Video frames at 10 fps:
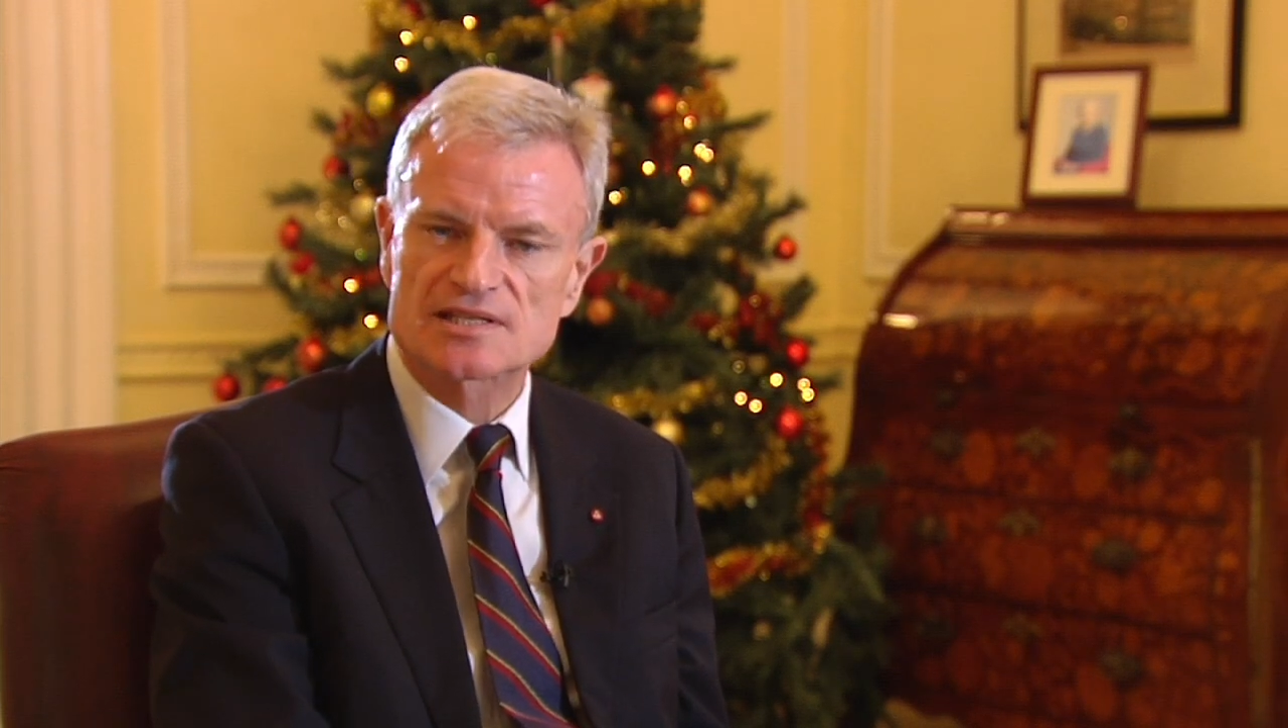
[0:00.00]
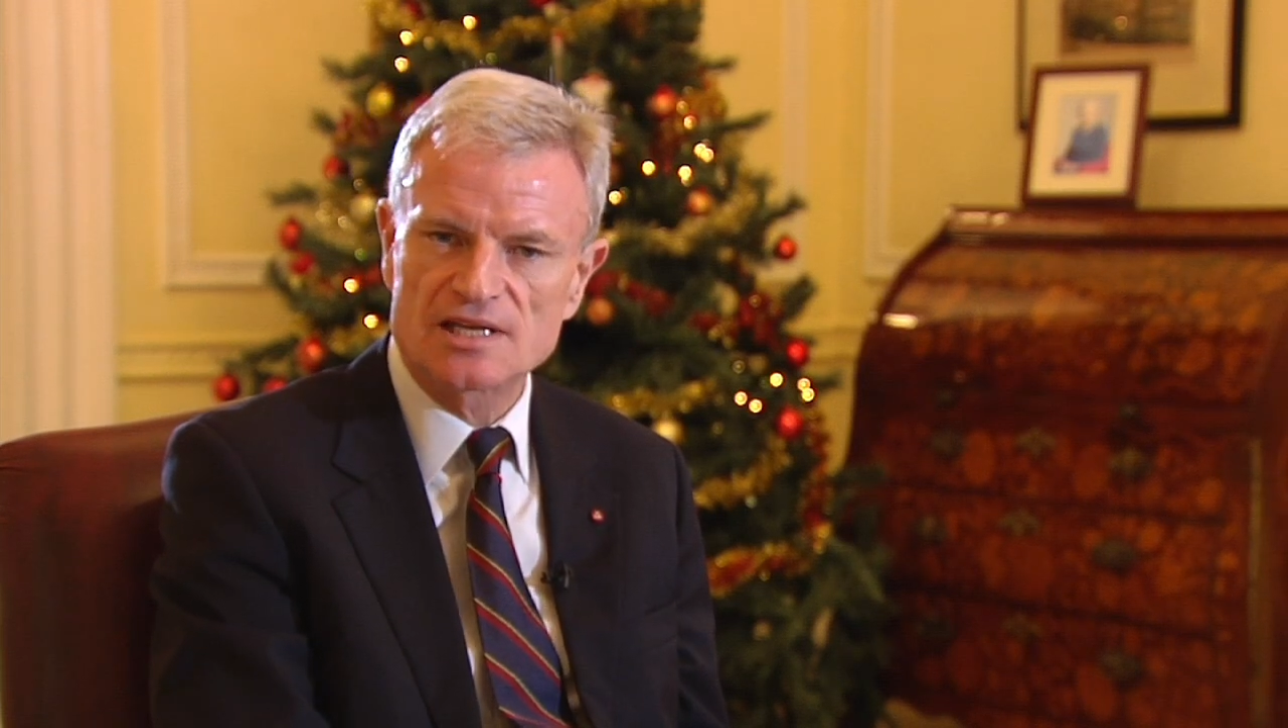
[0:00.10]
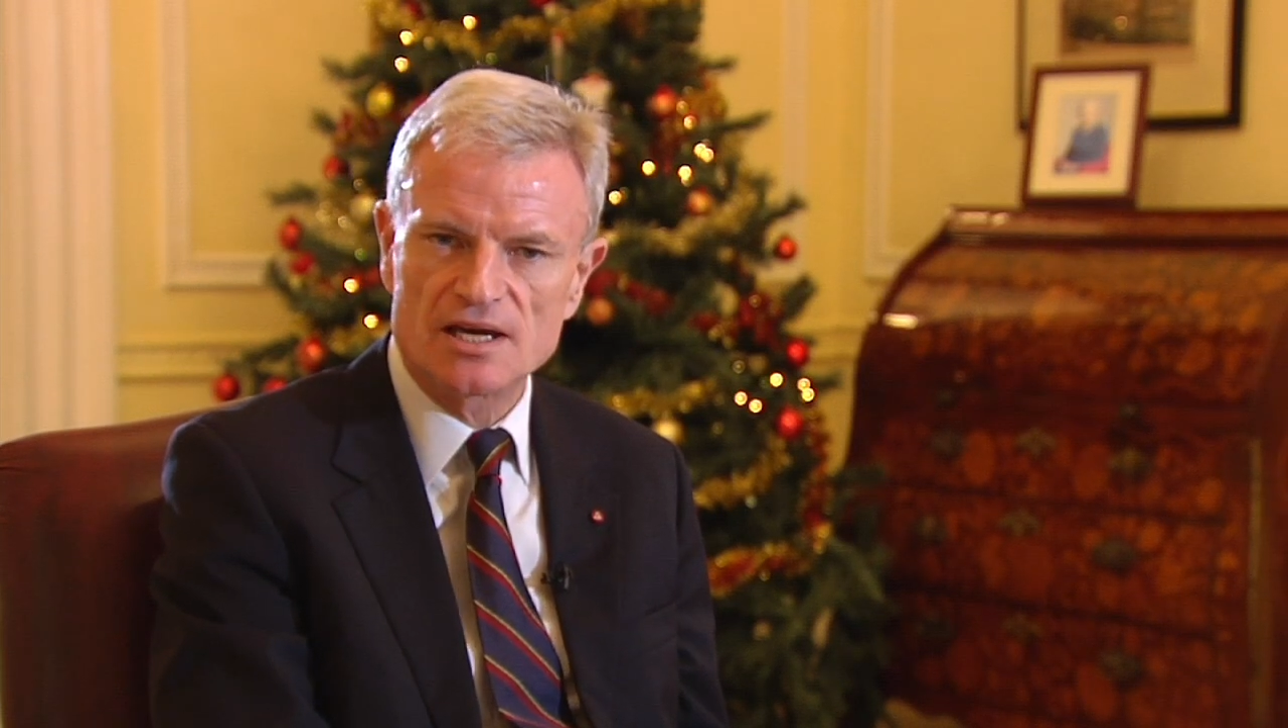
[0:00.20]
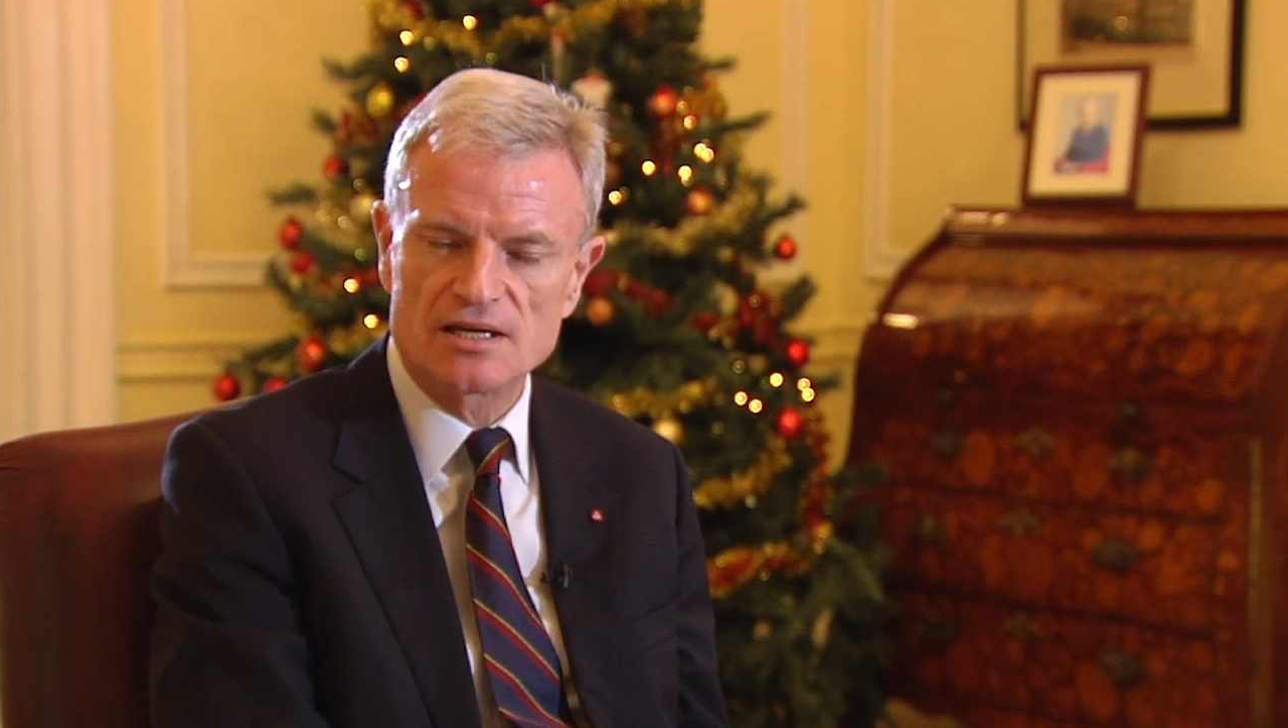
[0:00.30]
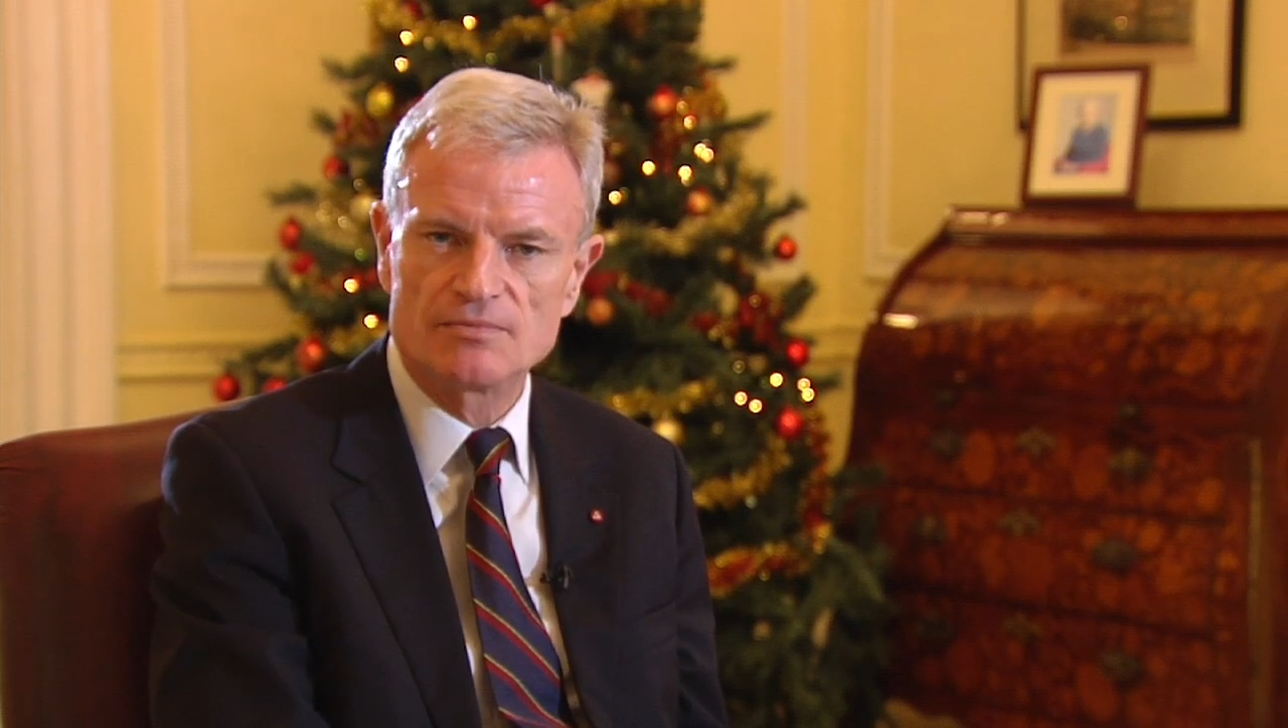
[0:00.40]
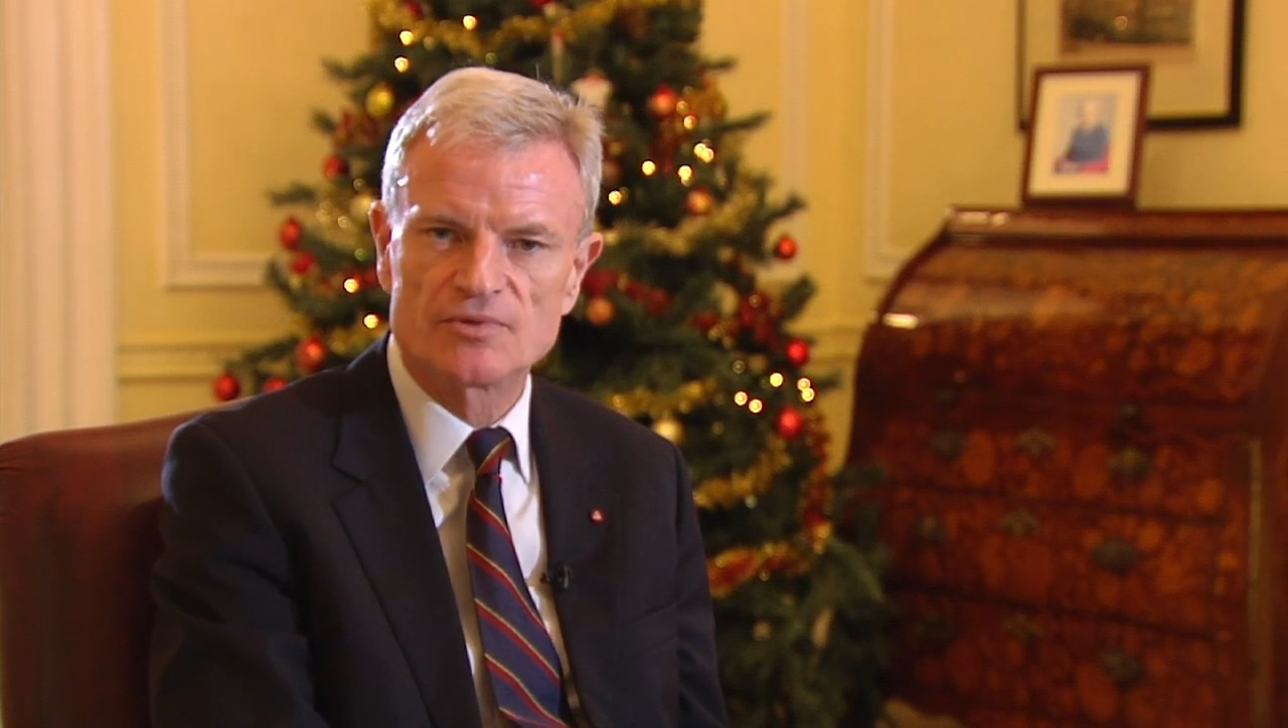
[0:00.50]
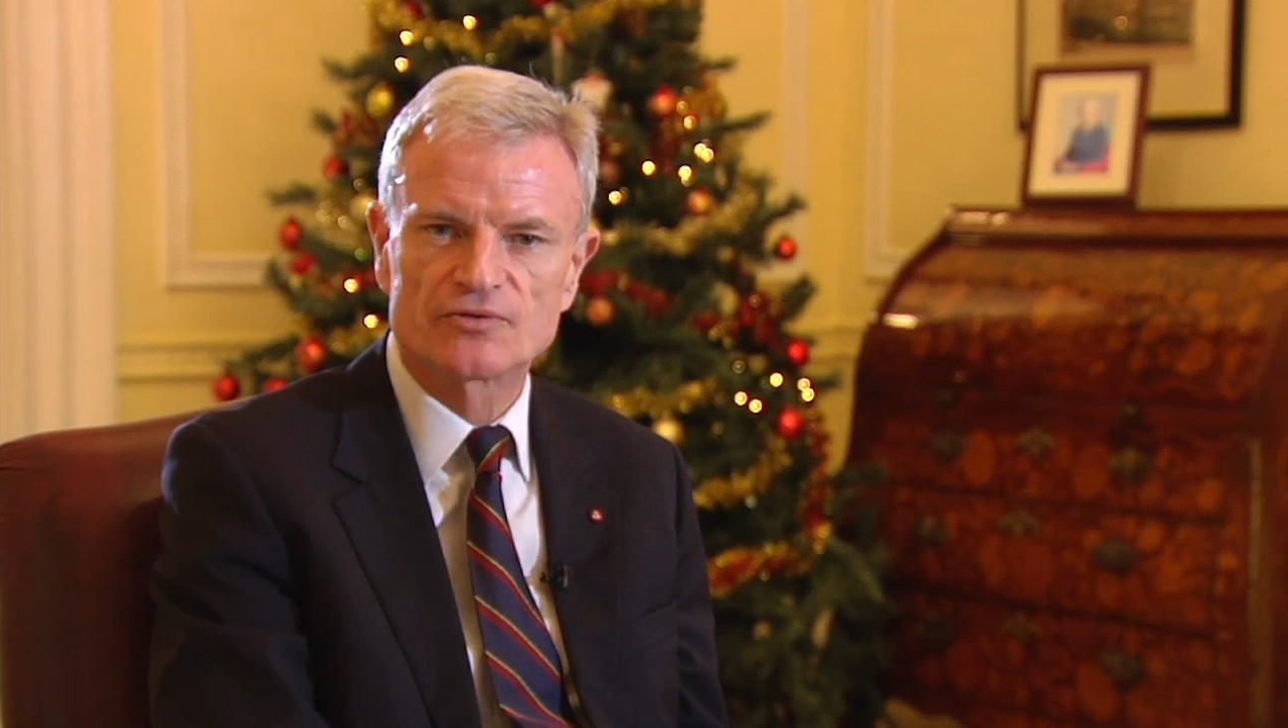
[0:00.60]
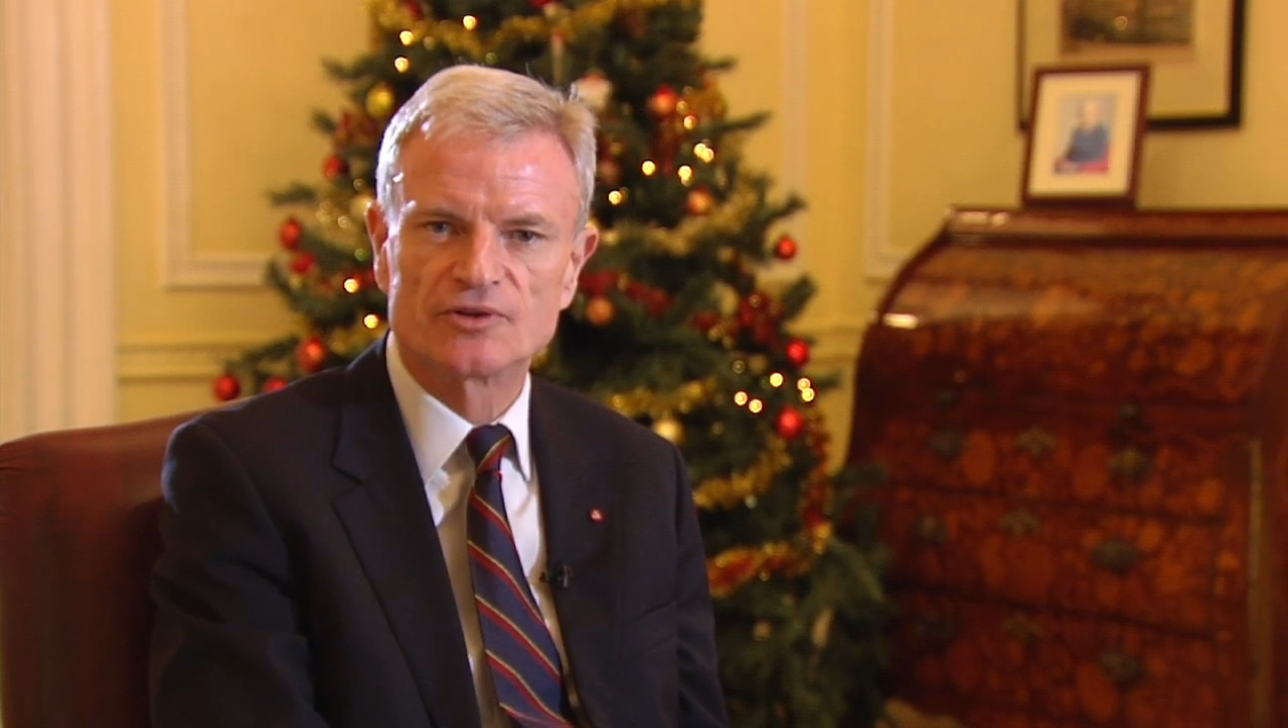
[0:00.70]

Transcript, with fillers: same